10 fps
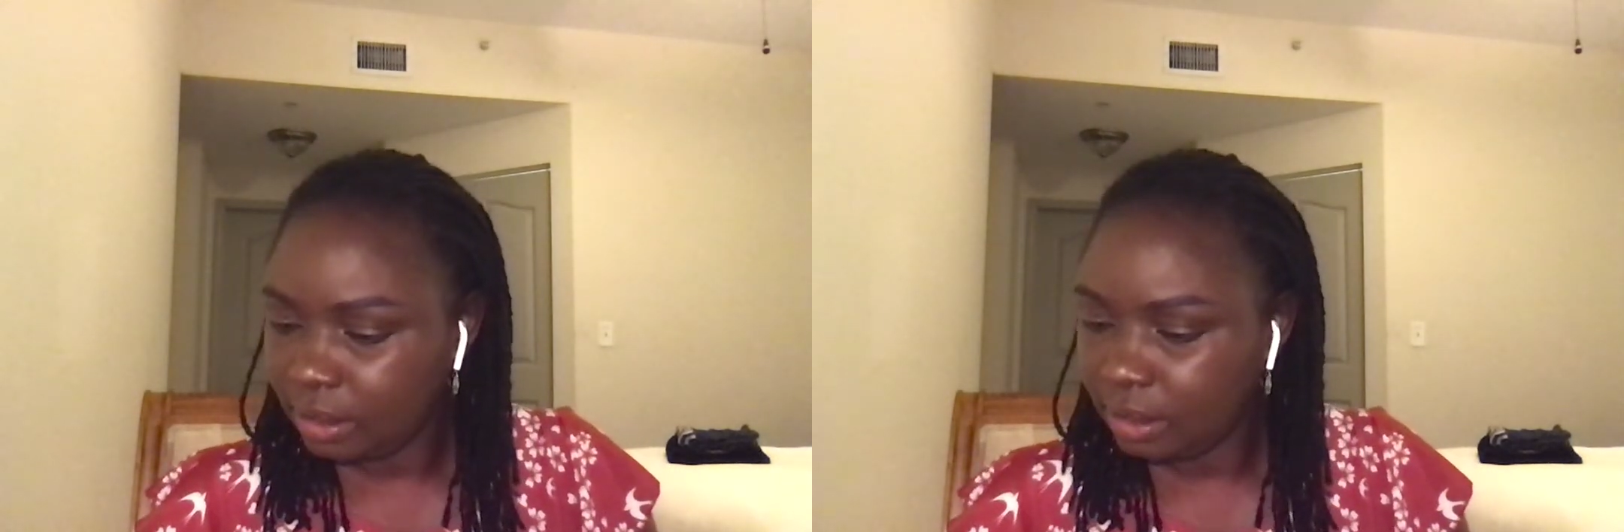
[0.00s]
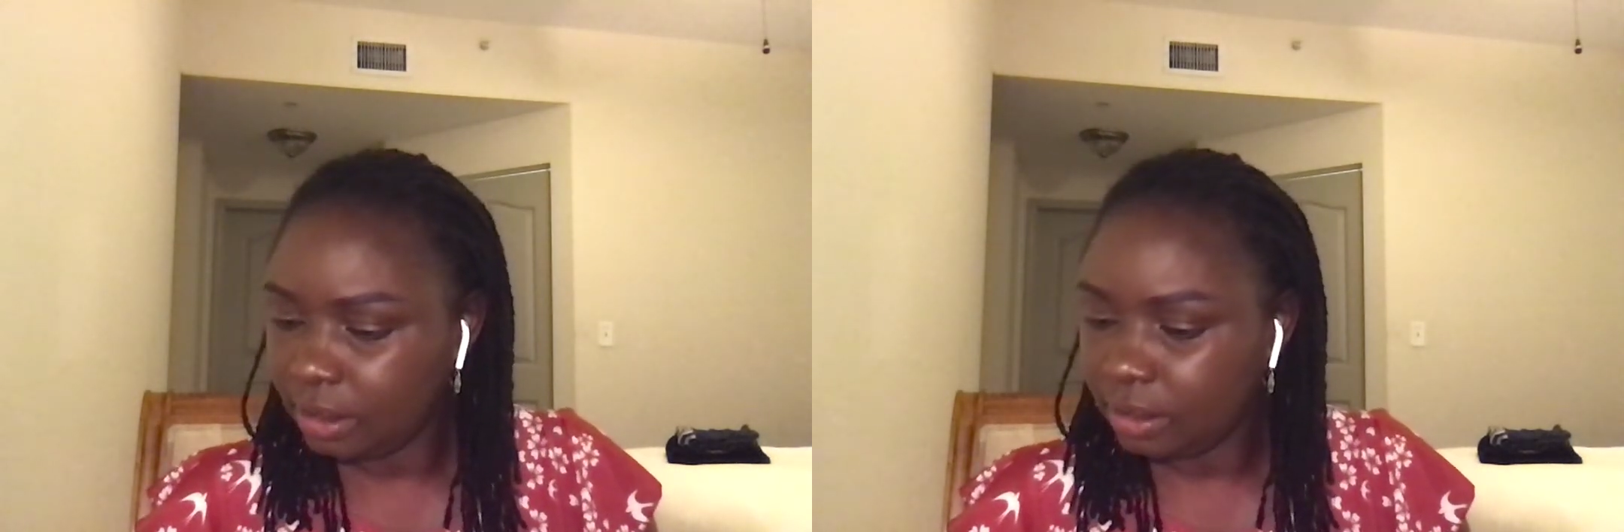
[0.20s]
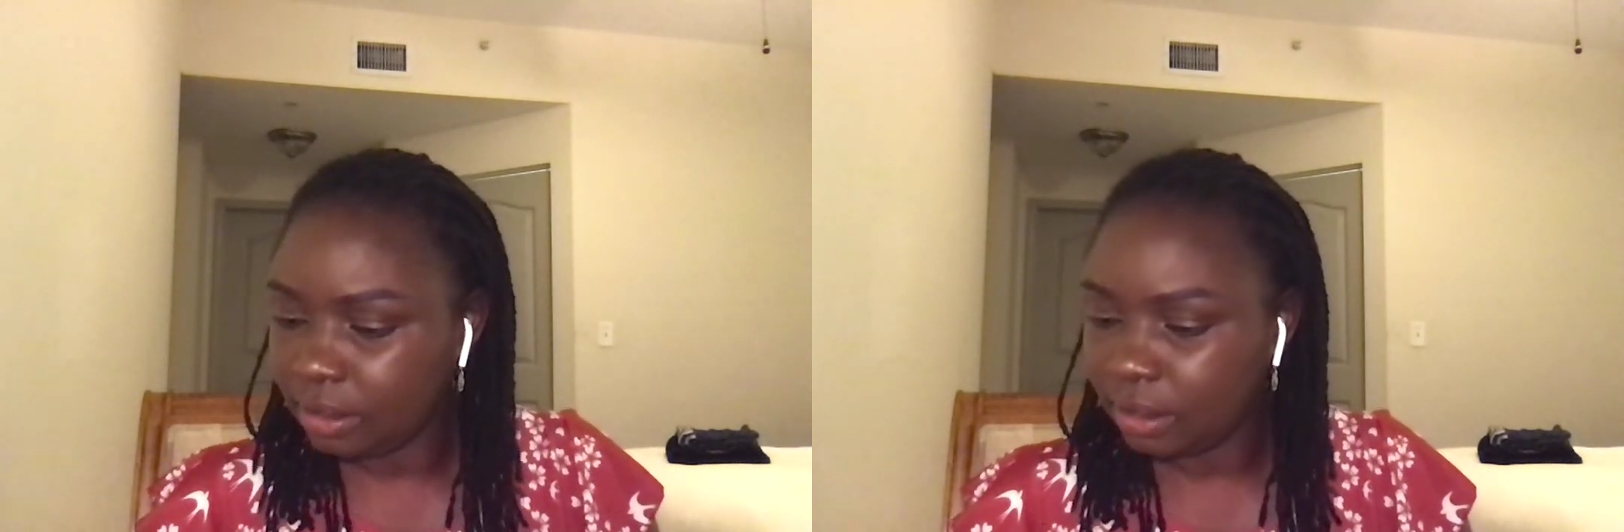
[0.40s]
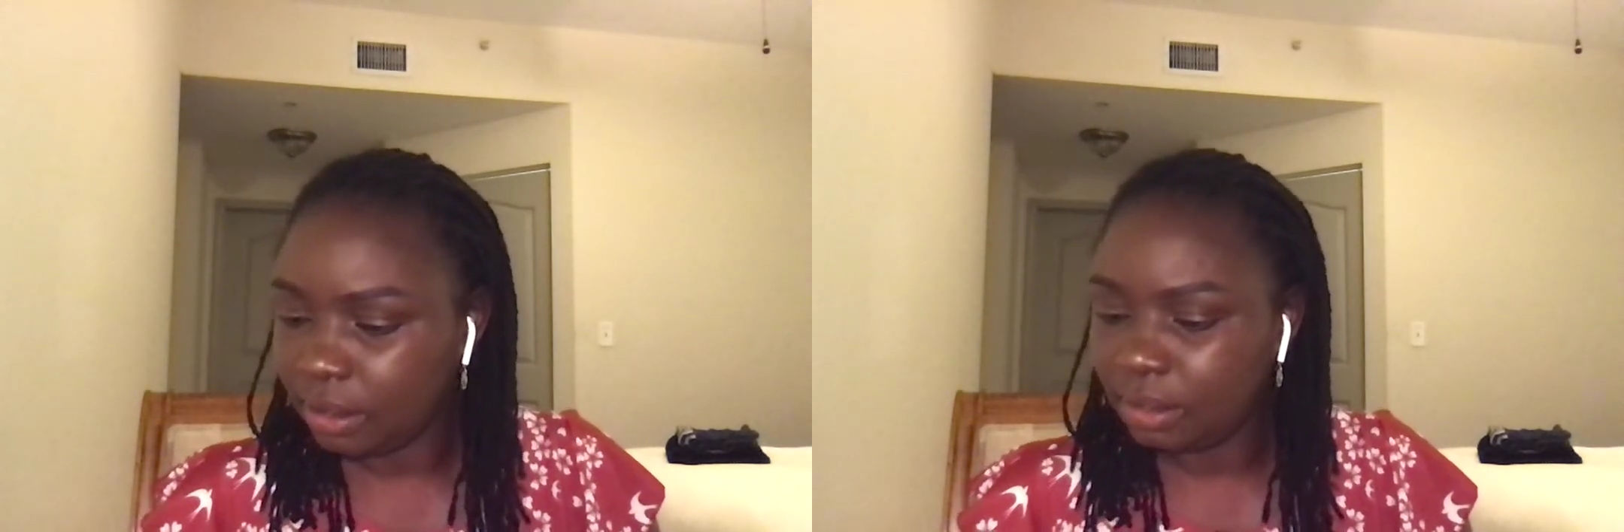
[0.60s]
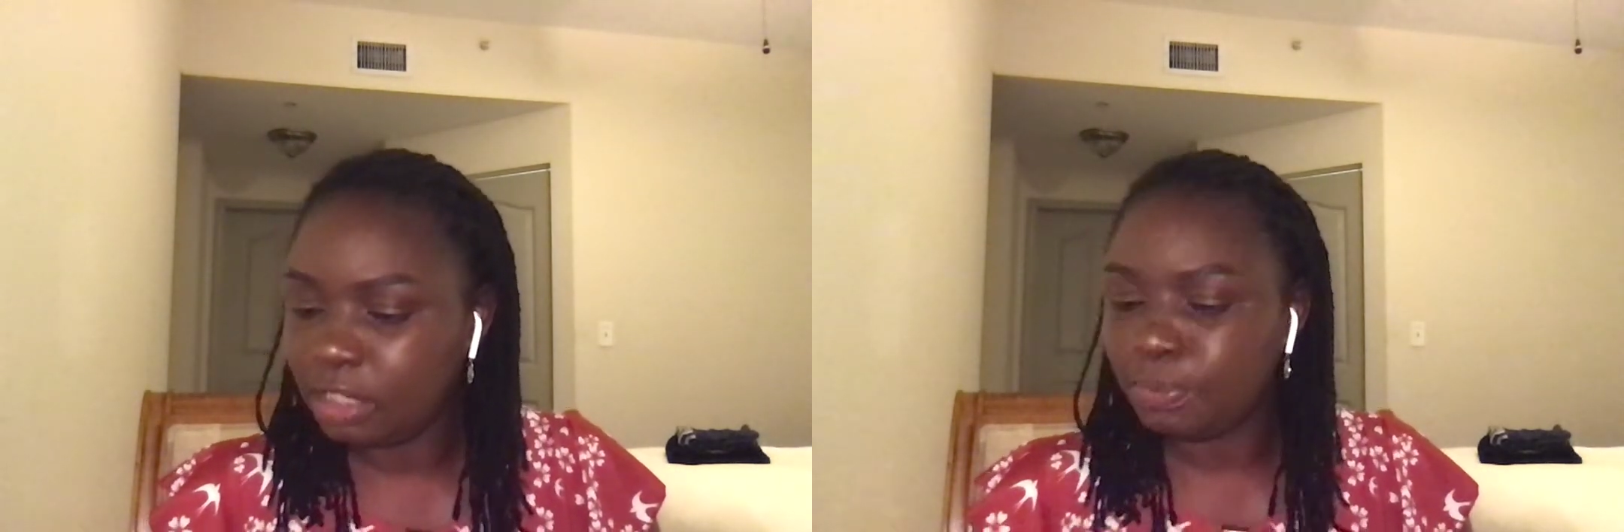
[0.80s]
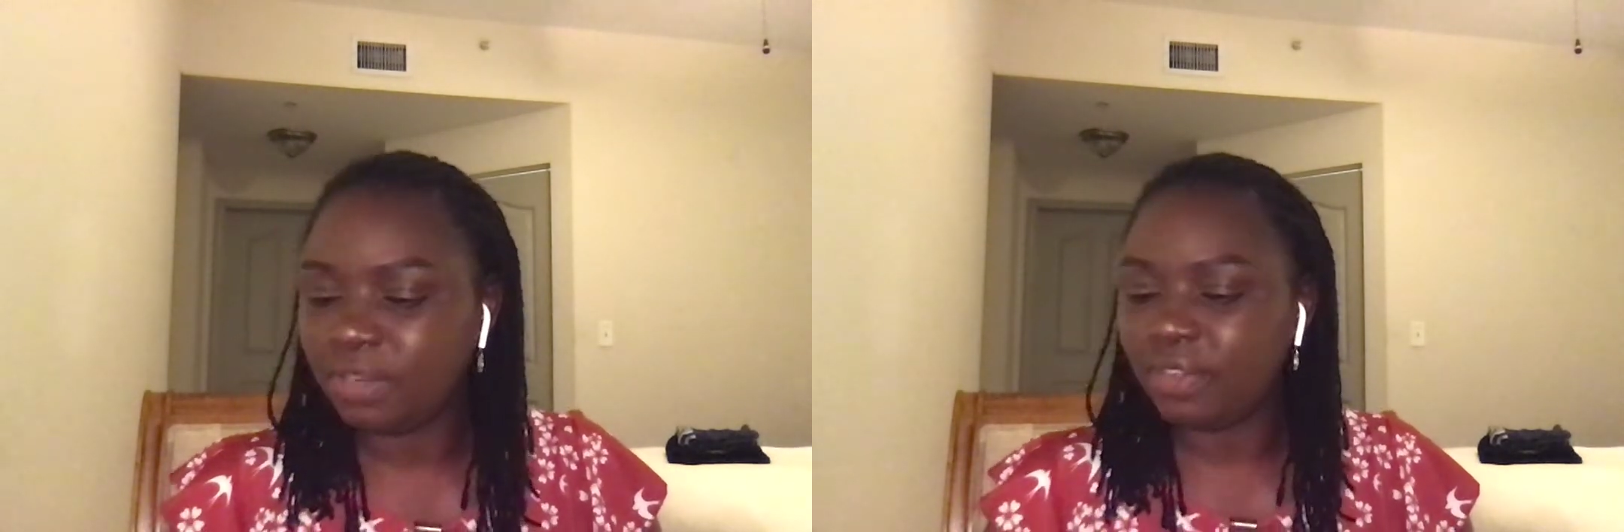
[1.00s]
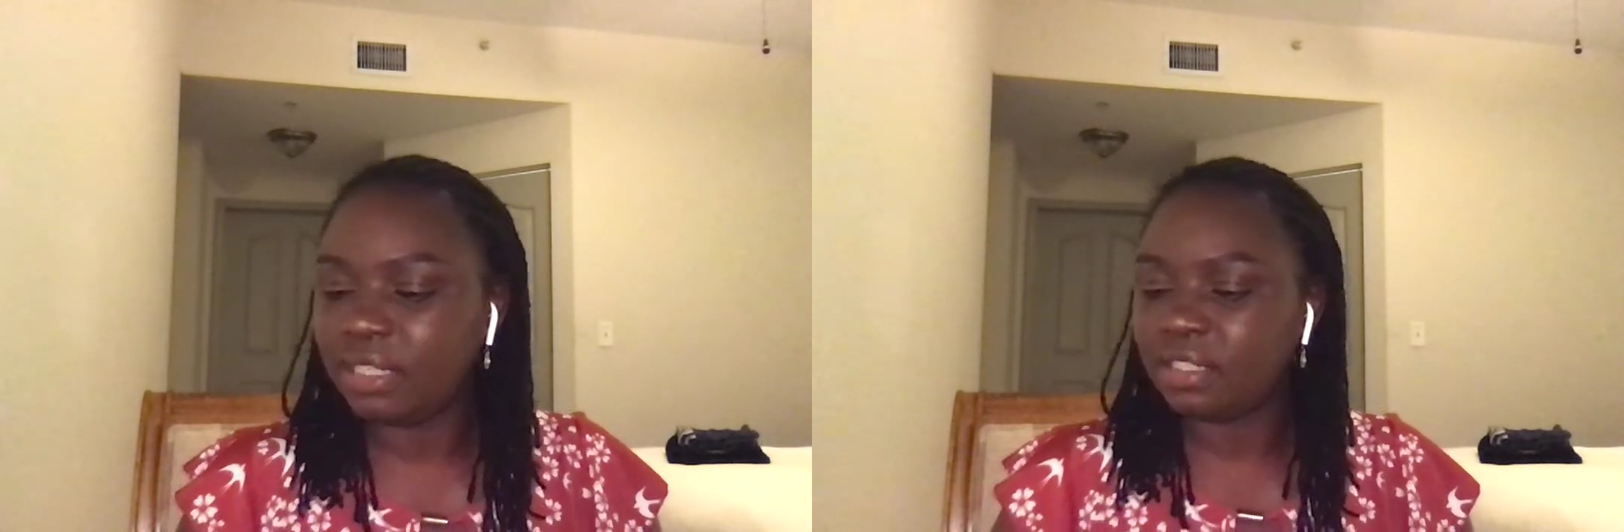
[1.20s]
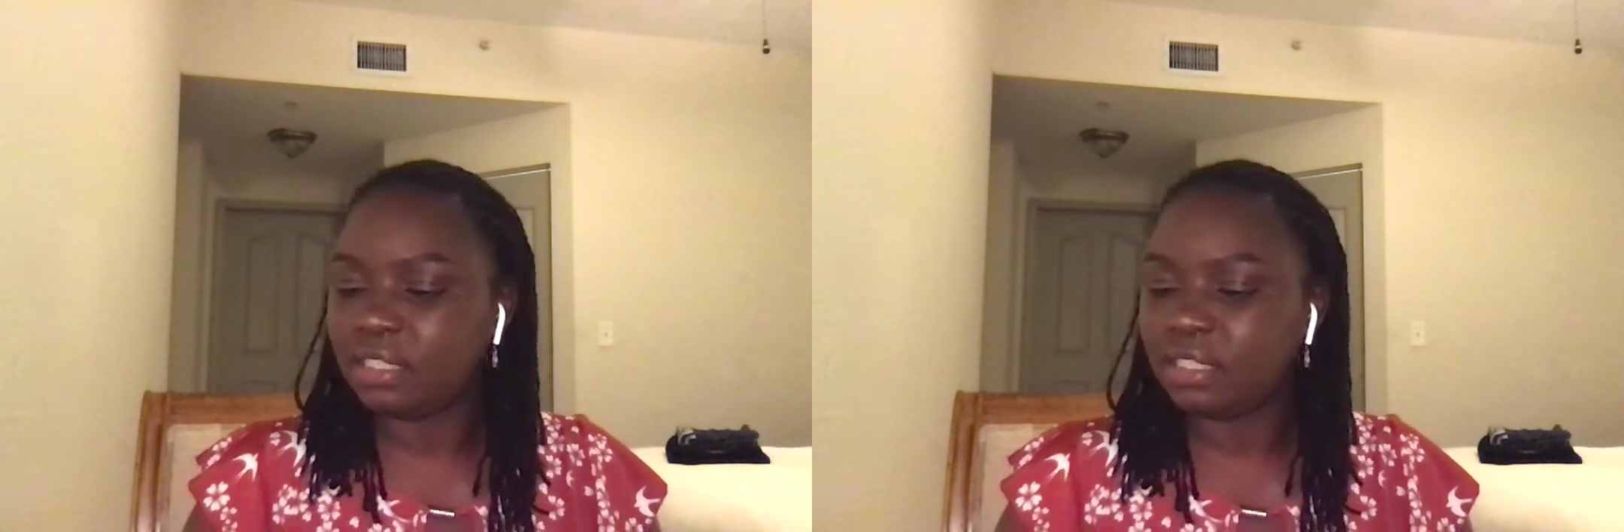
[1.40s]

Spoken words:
and it prevents